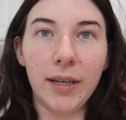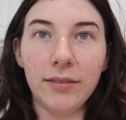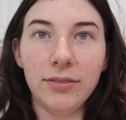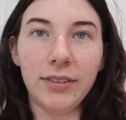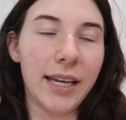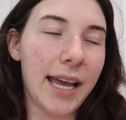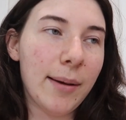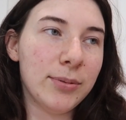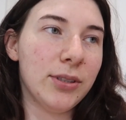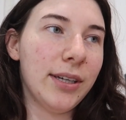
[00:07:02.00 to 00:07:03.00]
of, like
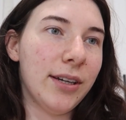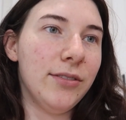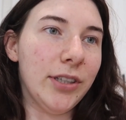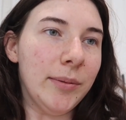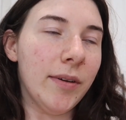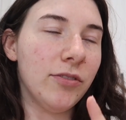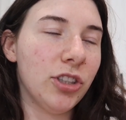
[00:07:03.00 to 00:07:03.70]
absolutely could have dreamed of,